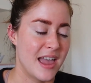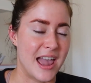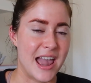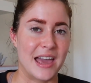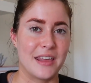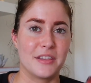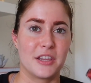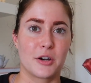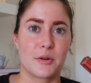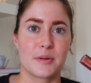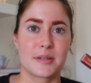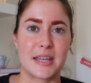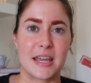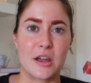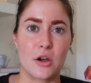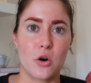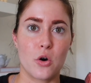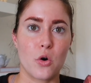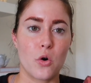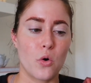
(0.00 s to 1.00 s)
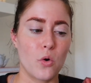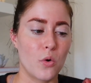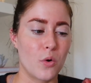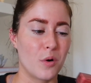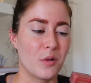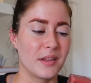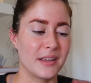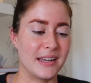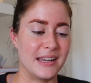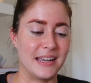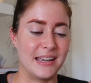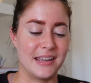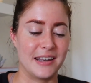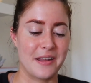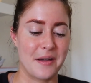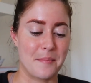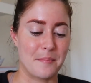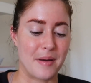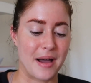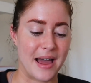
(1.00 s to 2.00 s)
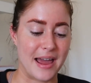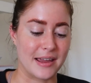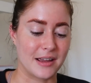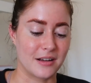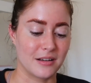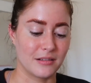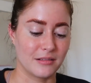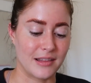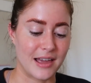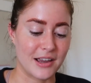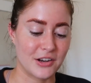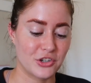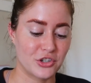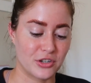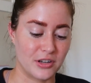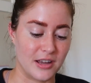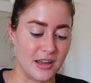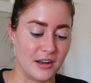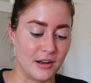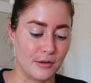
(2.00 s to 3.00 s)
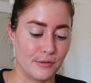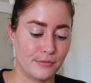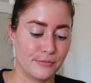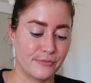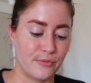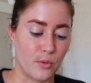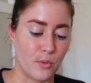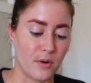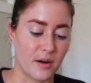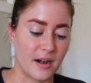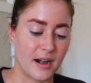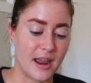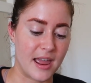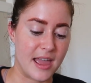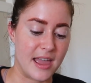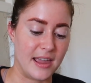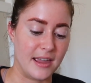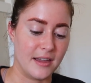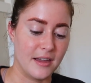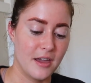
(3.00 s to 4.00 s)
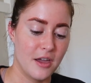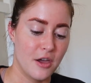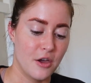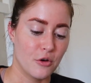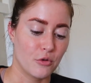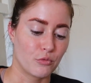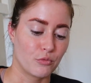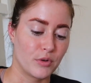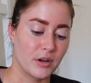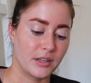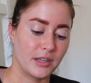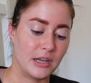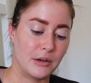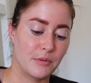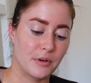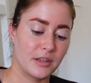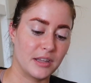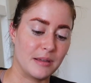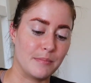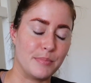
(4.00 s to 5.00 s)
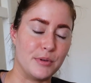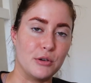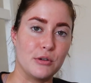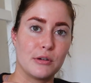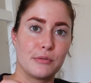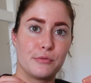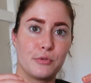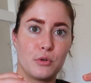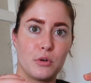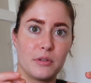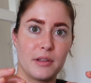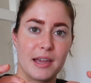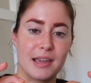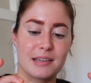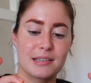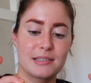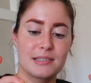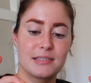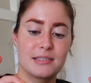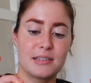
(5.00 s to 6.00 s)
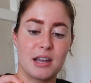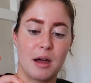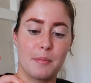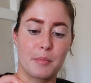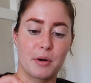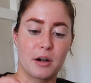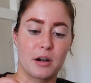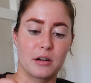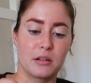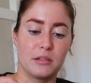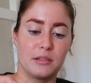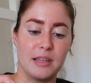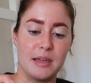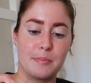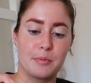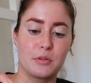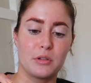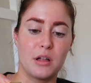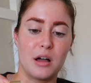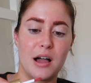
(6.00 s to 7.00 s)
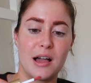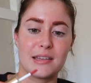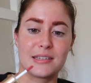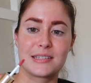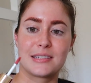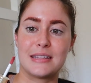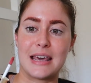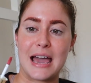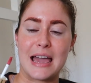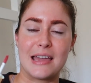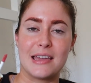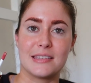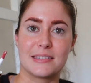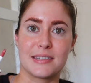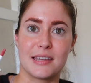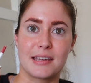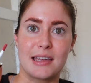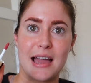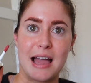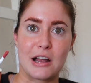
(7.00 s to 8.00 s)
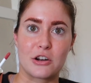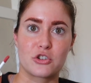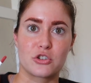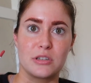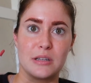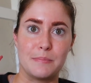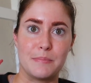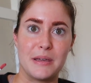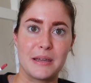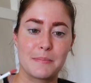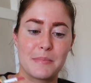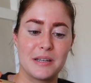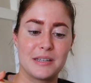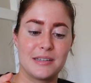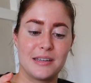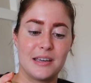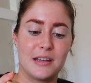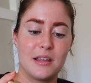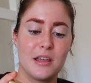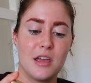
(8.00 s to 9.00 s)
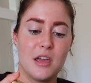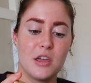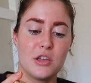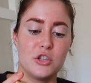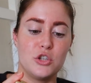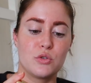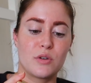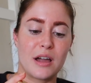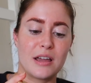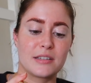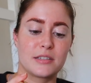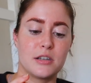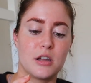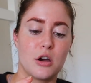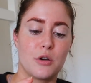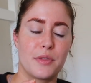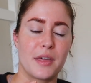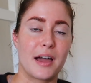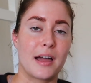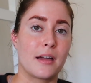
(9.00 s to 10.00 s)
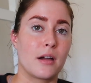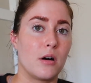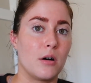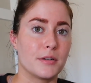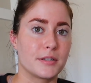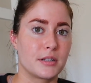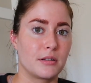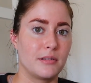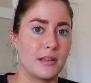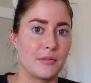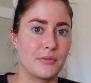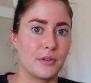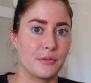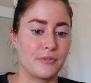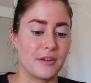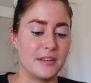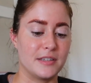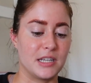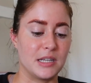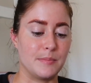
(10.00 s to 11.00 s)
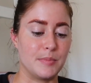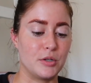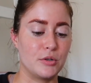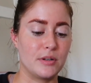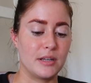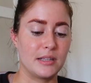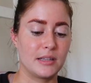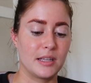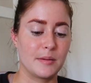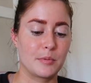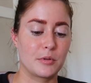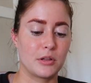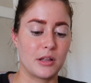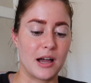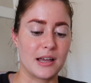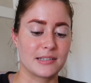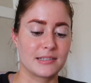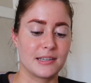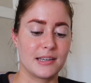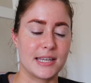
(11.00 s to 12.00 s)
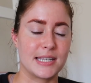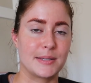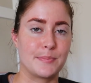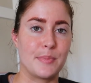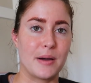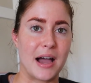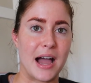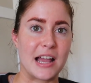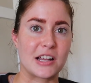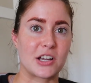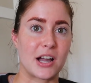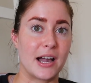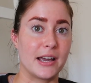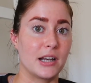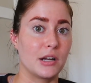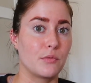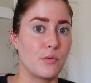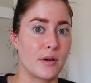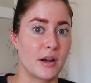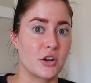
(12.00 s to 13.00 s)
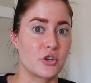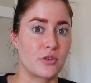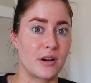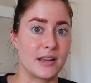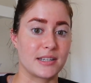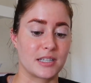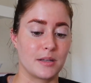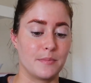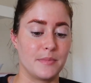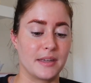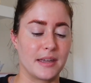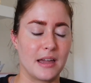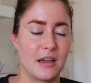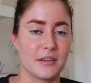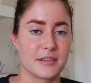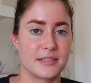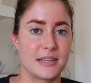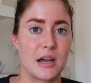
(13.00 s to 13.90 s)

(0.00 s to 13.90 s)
And there was a hole in my collection for a really beautiful like summer lip gloss that is like actually pigmented. You guys know that I also love the Fenty Beauty lip glosses, but I kind of want to try something else